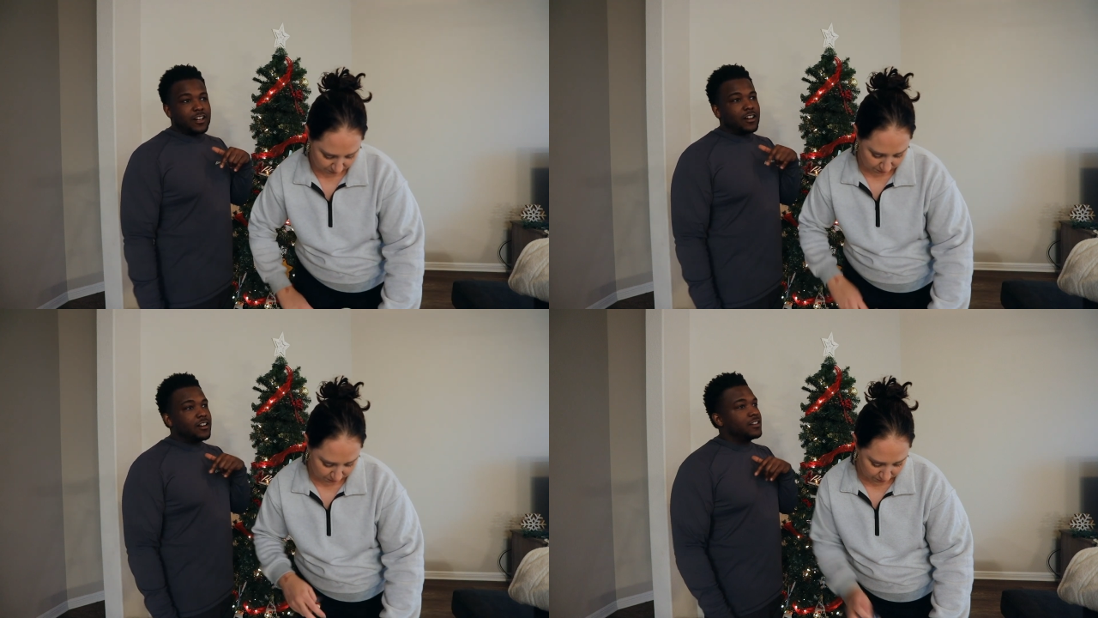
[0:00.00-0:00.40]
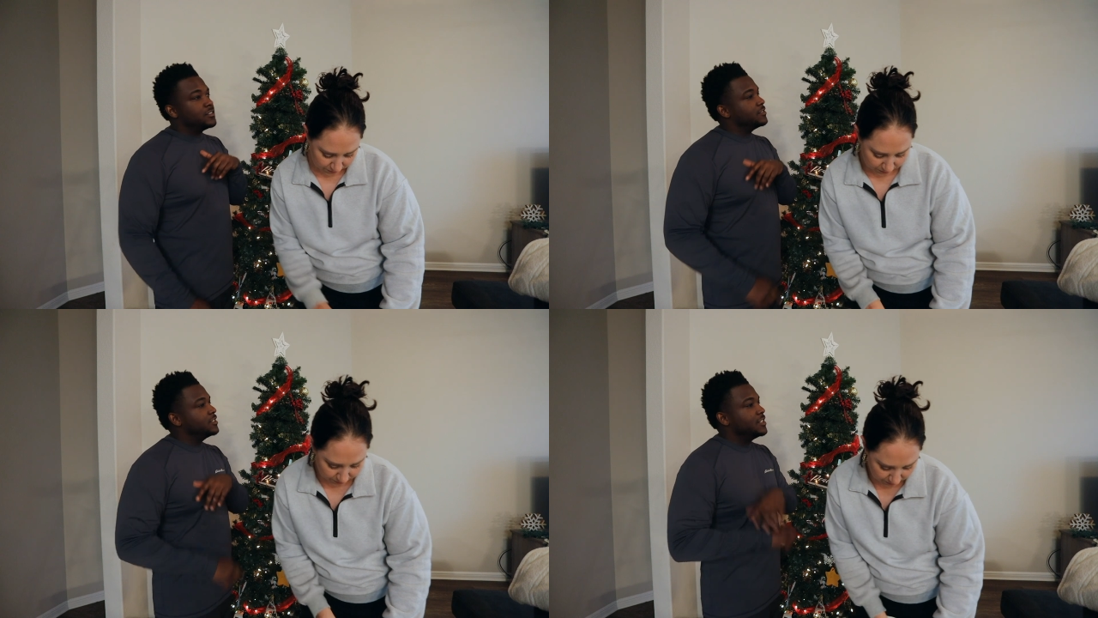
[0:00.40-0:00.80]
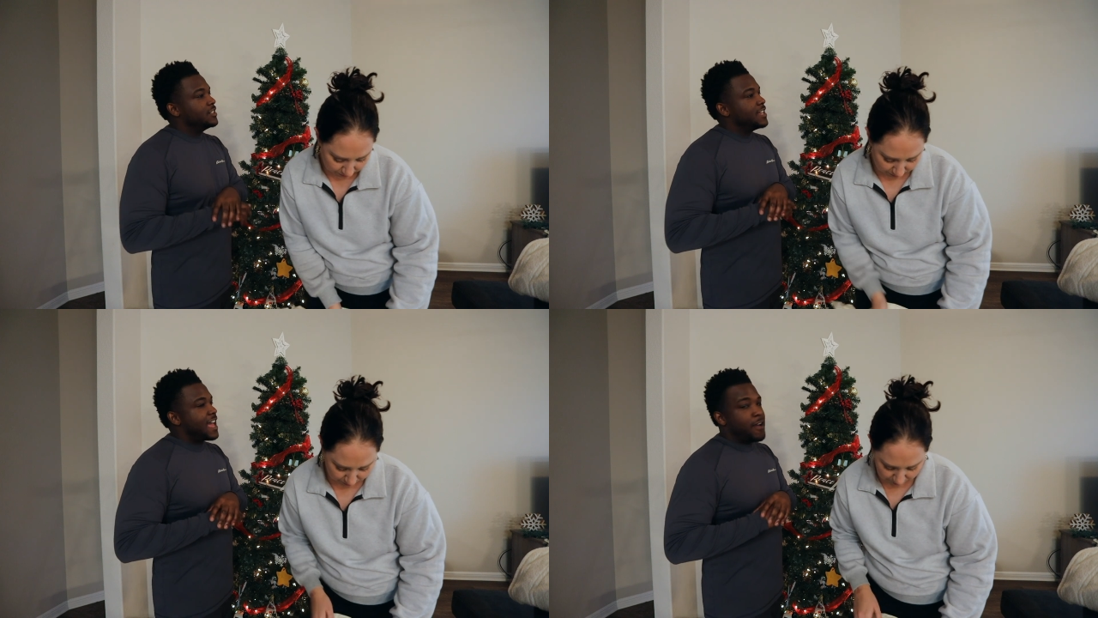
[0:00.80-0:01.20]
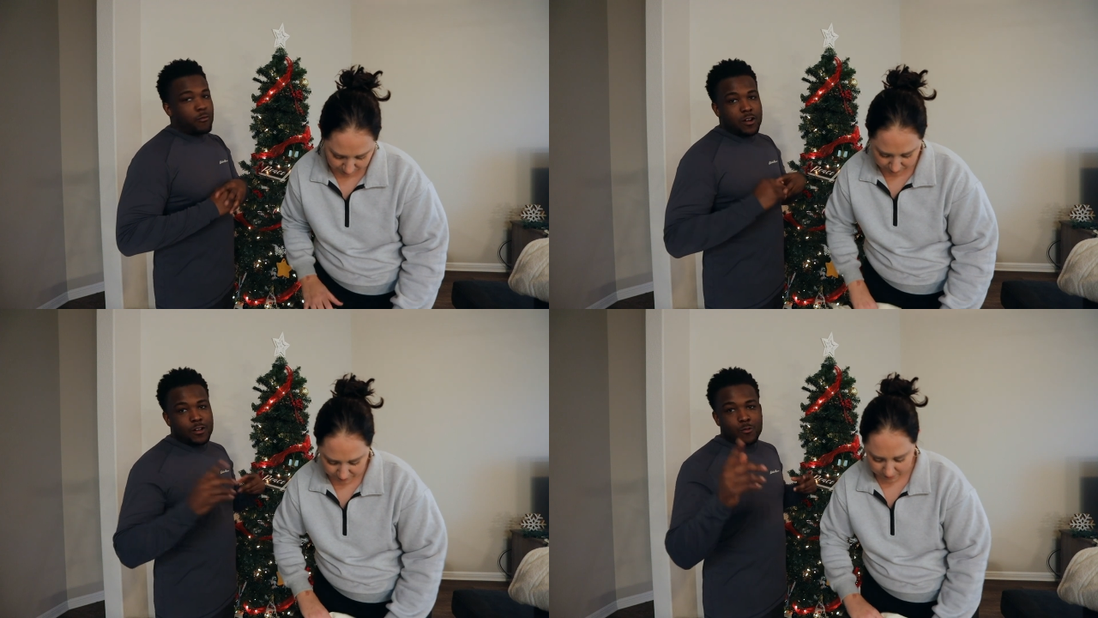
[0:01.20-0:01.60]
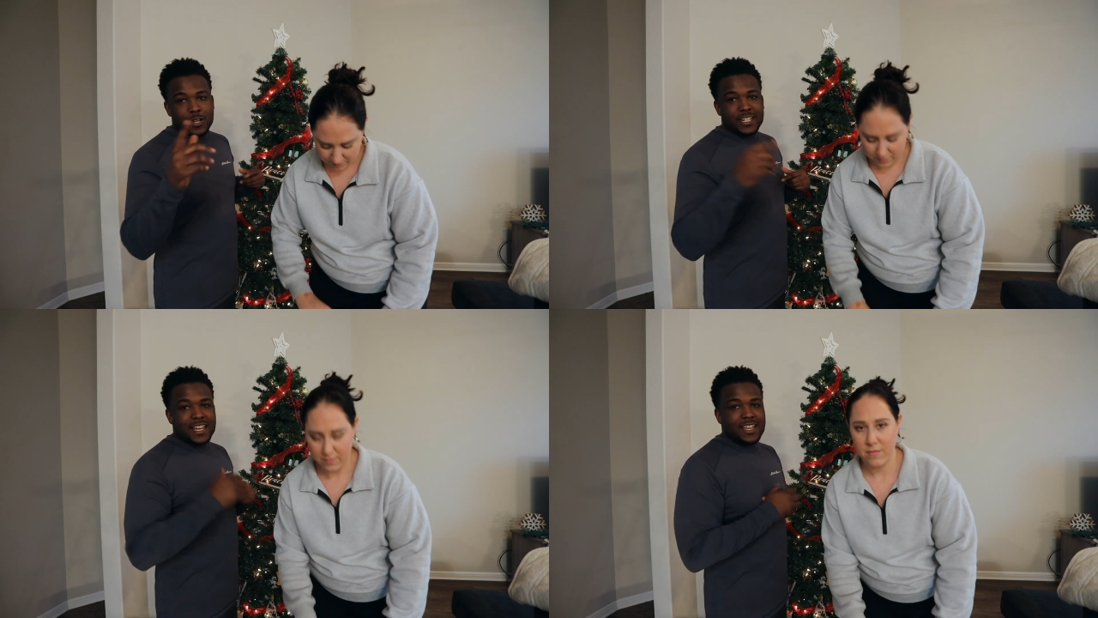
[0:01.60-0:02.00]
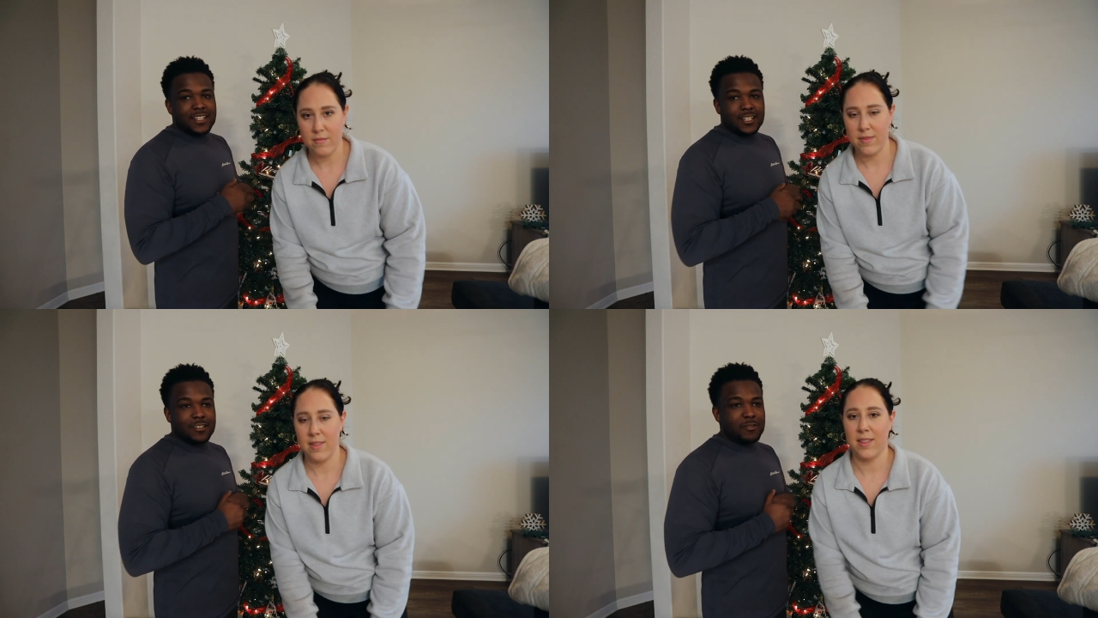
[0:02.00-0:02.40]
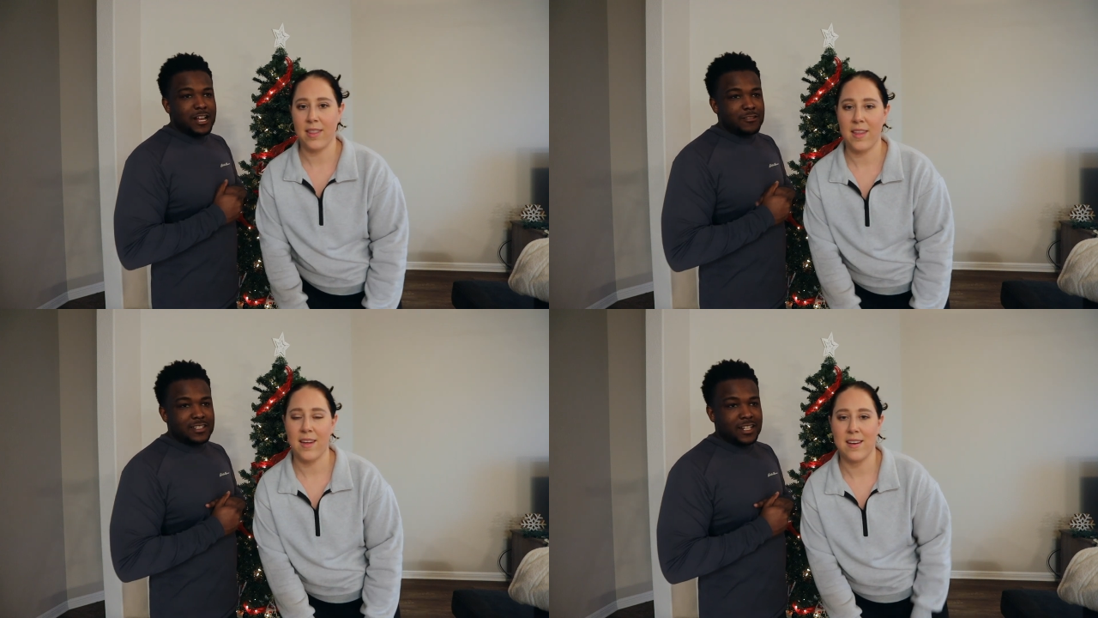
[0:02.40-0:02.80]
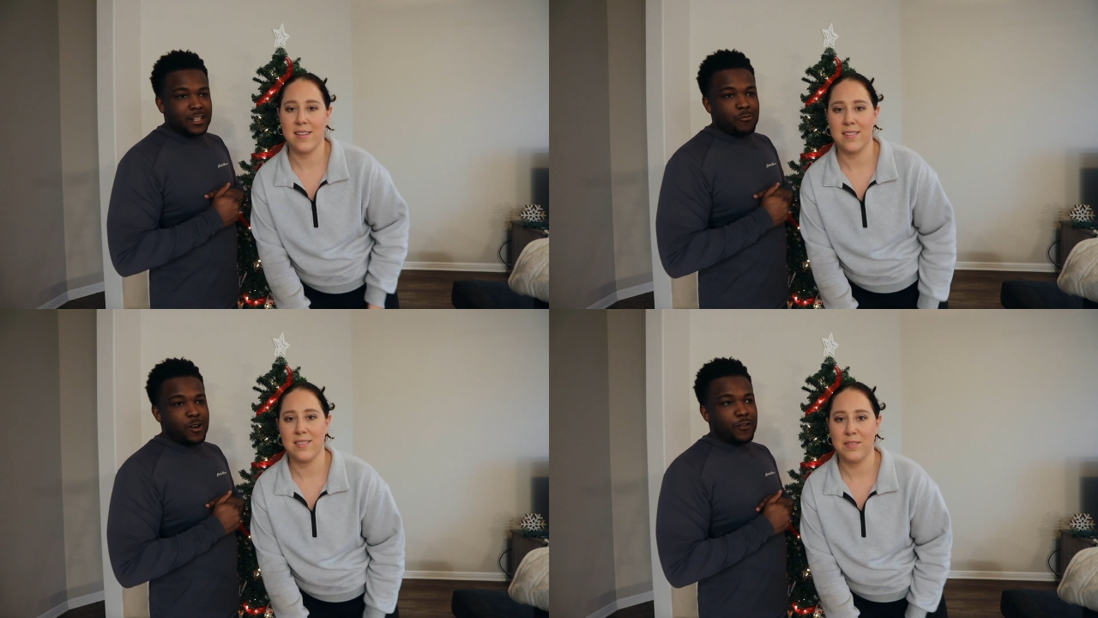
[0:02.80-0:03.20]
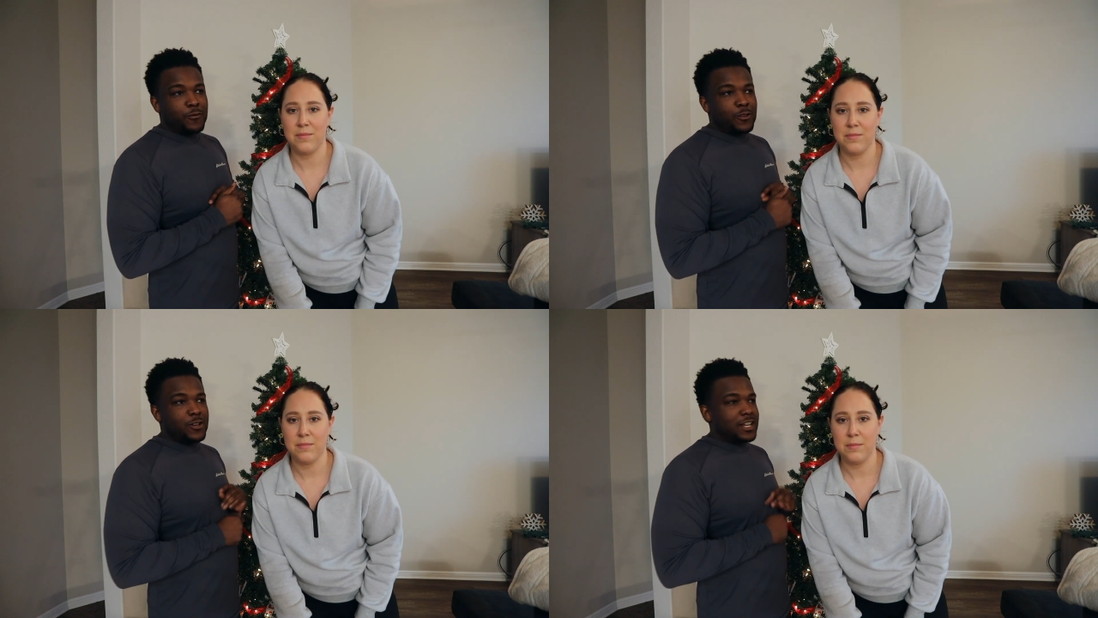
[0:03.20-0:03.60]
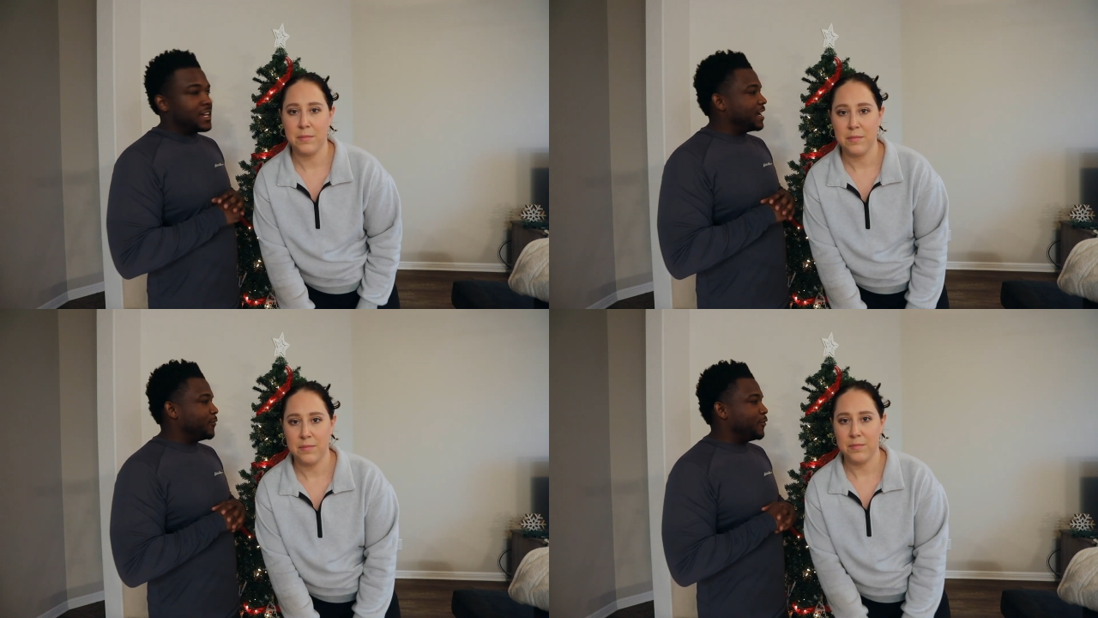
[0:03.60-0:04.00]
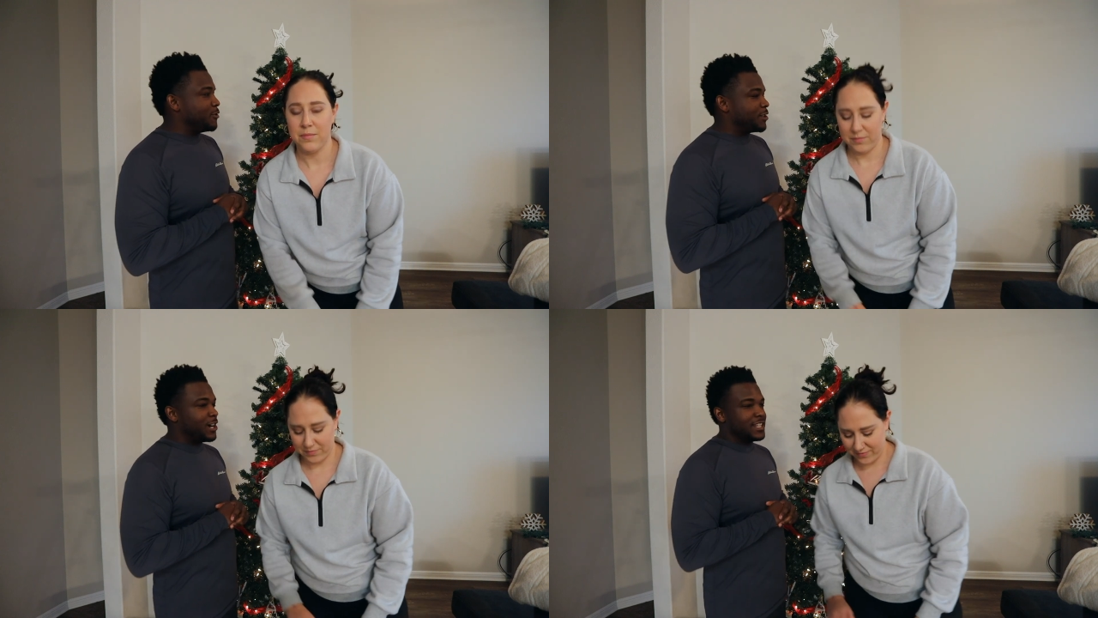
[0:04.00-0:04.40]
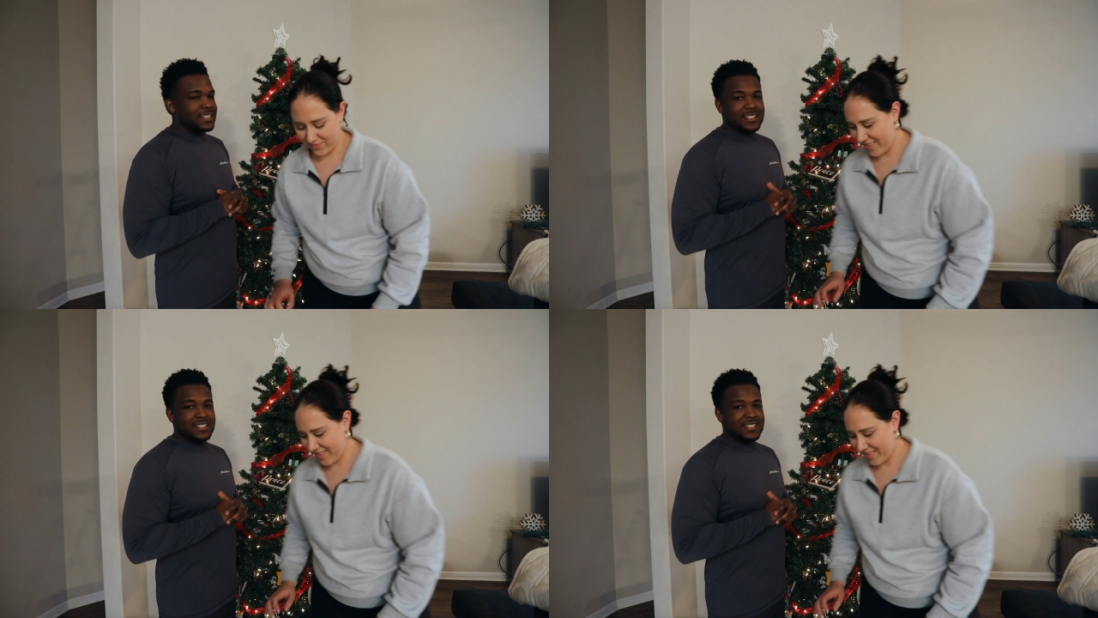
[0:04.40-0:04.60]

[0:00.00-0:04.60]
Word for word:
Speaker 1: call at work one day when I was in Clearwater, Florida. I got a phone call that